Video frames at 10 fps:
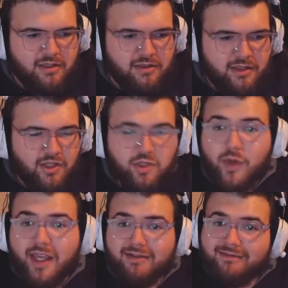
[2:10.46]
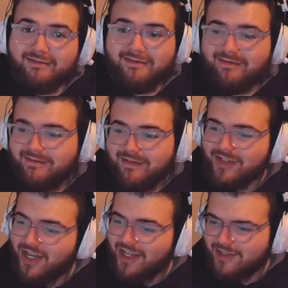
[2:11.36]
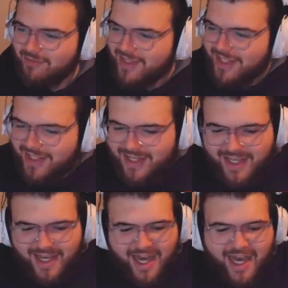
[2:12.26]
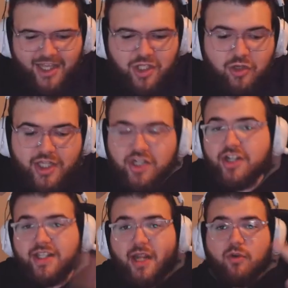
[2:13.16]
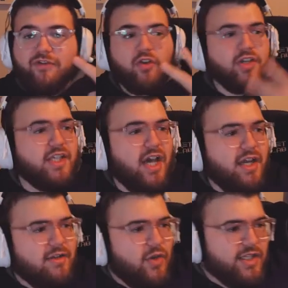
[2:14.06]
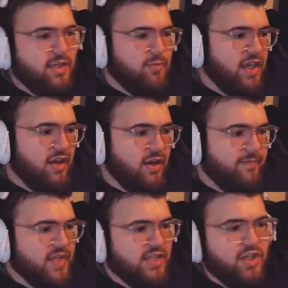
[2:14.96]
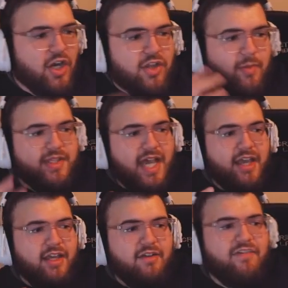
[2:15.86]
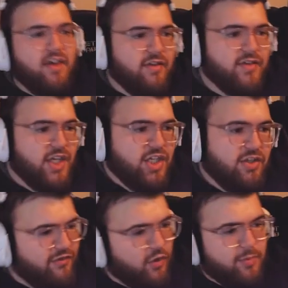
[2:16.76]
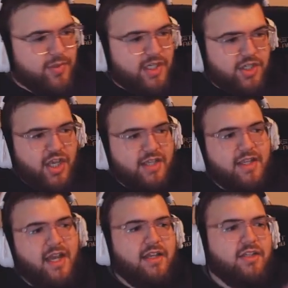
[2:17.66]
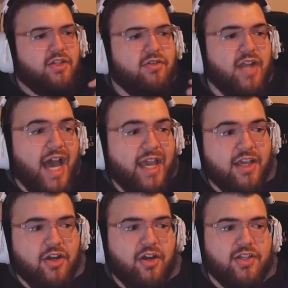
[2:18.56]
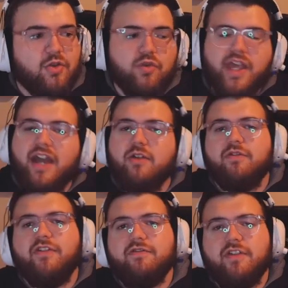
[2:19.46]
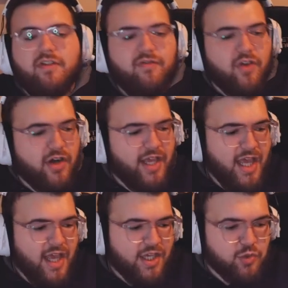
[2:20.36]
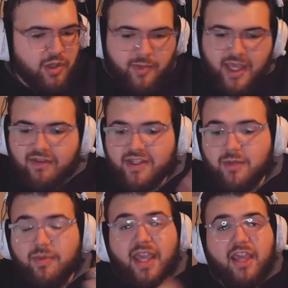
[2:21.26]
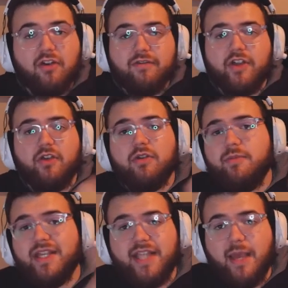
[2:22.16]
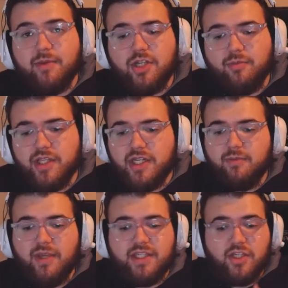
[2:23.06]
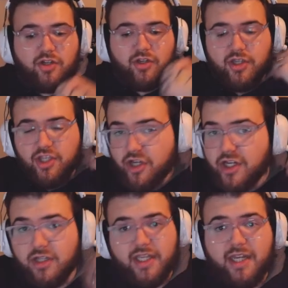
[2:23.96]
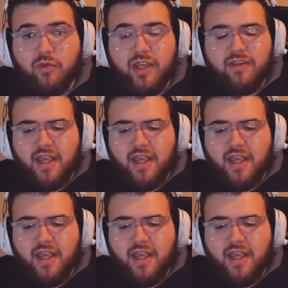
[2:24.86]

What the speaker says: It looks sweet. Looks awesome. 2 legendaries that I would focus on. Quick tip here. Darkglare Medallion. Fel Devastation has a 40% chance not incur its cooldown and refund 50 Fury. It's really big. This is a big heal for you and a big damaging ability. Basically, you're going to lead with.